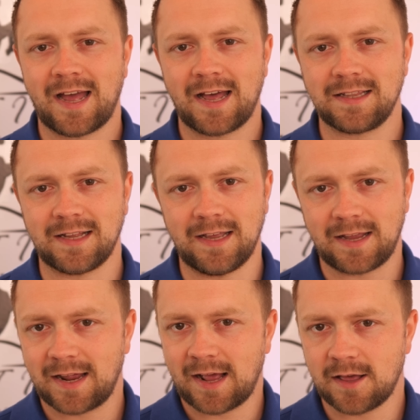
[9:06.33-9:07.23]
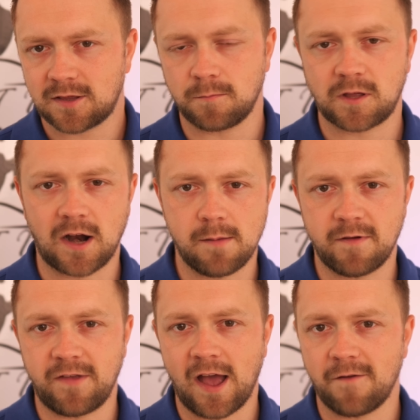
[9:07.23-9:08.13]
Hit like, hit subscribe
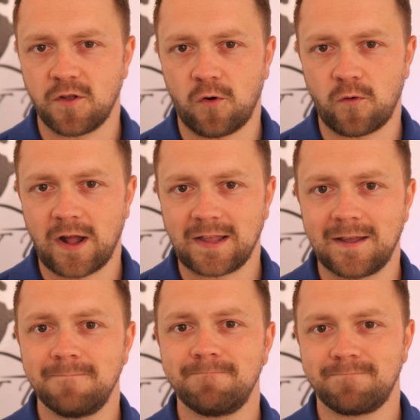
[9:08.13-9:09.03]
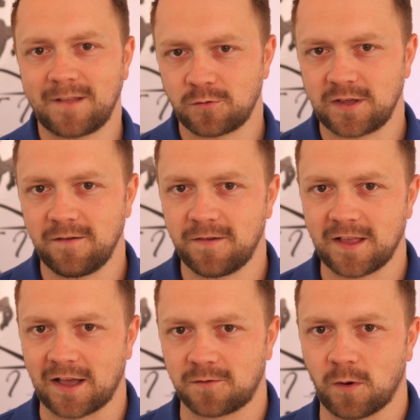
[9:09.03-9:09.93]
if you haven't already, and I'll see you for the
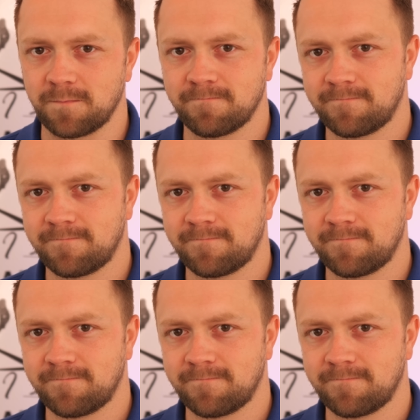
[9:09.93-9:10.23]
next one.